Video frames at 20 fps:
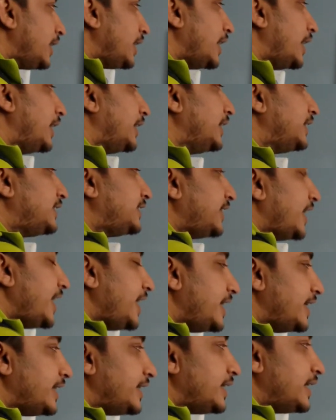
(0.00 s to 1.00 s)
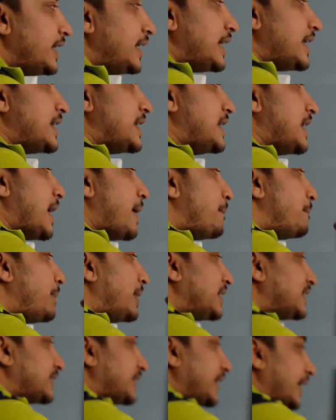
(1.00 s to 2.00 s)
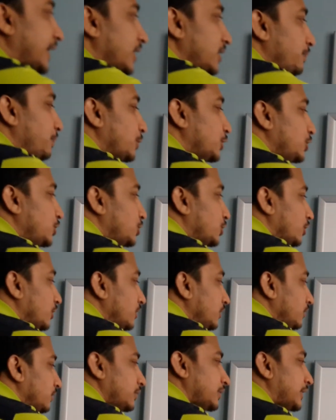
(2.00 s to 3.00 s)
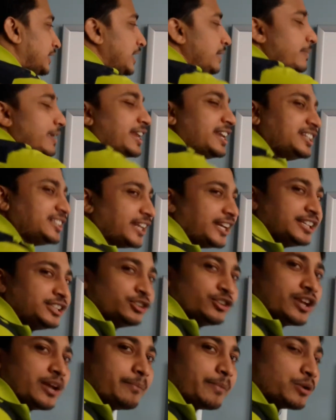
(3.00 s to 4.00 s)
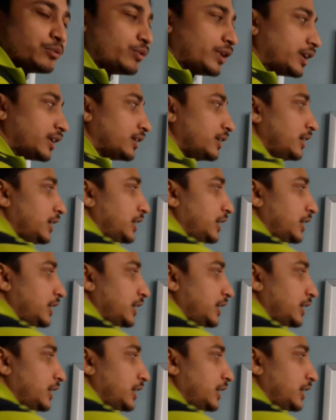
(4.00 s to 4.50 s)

And it's saying number second position, give any side is your number 1.